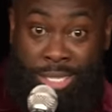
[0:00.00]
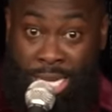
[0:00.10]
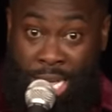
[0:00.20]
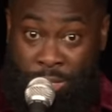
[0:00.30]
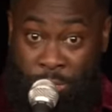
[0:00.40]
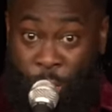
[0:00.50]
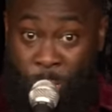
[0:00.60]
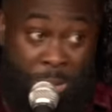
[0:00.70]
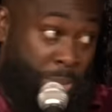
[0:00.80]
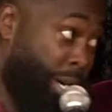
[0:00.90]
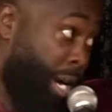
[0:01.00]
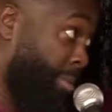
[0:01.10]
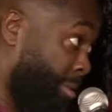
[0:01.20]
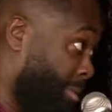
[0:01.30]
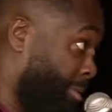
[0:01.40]
Yes, real people are
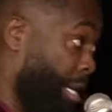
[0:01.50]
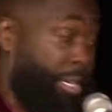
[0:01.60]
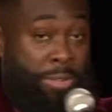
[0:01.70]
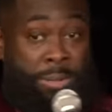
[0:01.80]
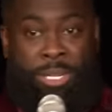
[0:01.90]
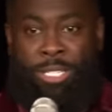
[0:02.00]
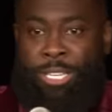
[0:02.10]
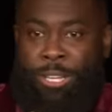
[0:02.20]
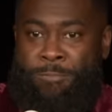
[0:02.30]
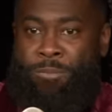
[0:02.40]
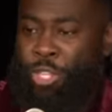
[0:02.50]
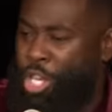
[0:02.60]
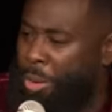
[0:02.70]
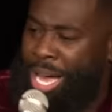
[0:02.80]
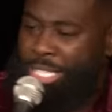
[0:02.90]
coming through. Thank you very much.
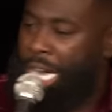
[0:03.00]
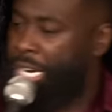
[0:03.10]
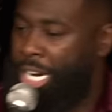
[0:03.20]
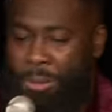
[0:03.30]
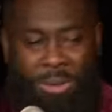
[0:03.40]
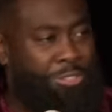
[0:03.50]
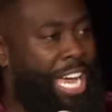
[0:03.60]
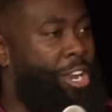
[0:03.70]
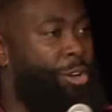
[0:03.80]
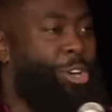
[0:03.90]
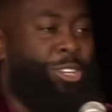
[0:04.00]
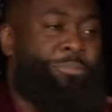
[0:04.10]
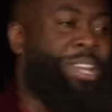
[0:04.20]
You go outside a club, if they don't know, it's